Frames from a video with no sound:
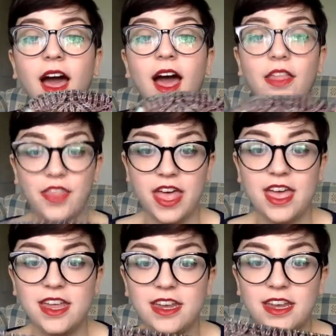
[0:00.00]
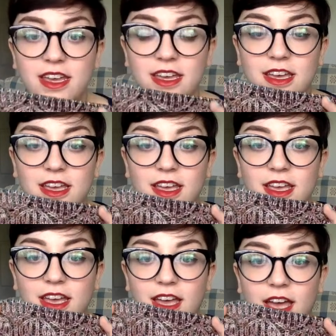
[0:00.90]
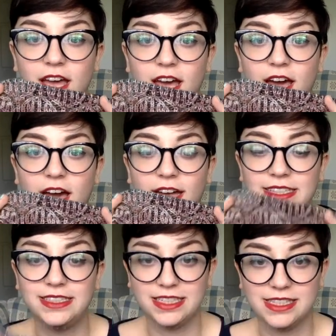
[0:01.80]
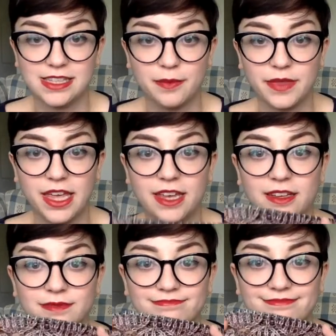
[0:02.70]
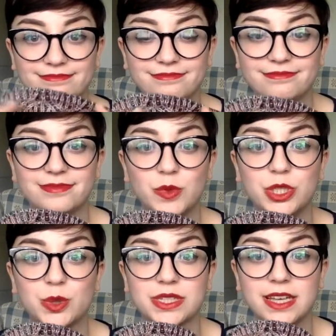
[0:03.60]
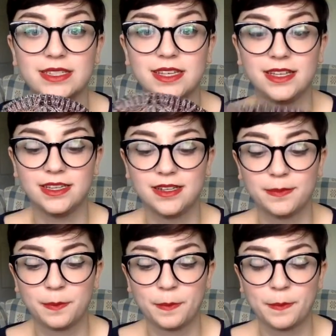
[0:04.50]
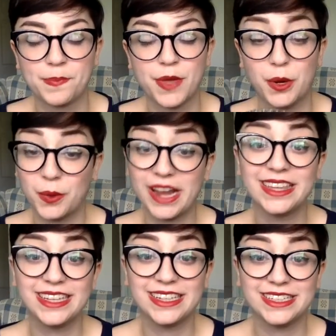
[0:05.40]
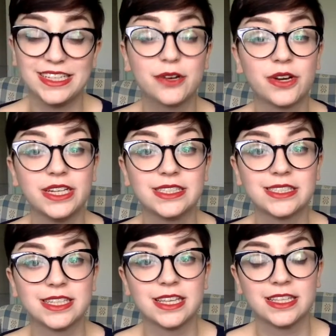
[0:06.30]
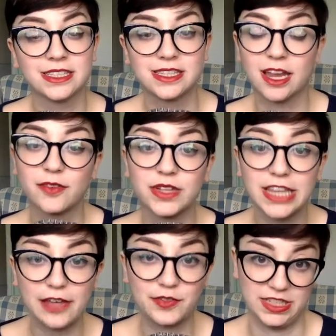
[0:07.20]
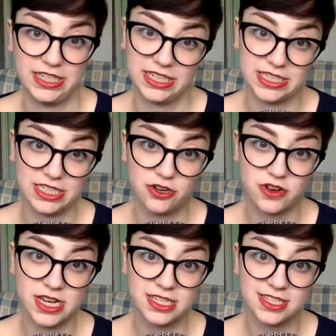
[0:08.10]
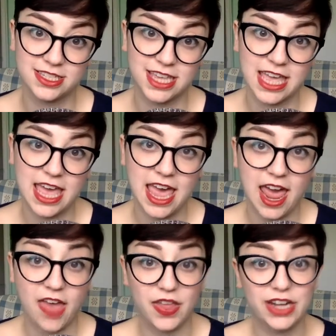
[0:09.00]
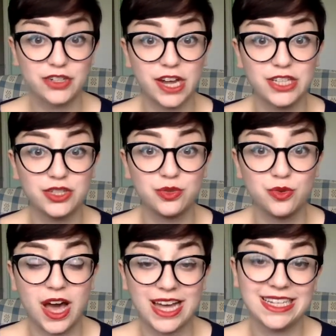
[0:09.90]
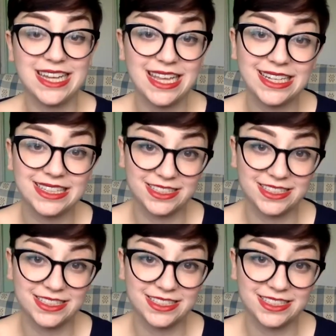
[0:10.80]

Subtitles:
And then I did something, which was I did a right-leaning decrease instead of a left-leaning decrease. And then I tried to unknit the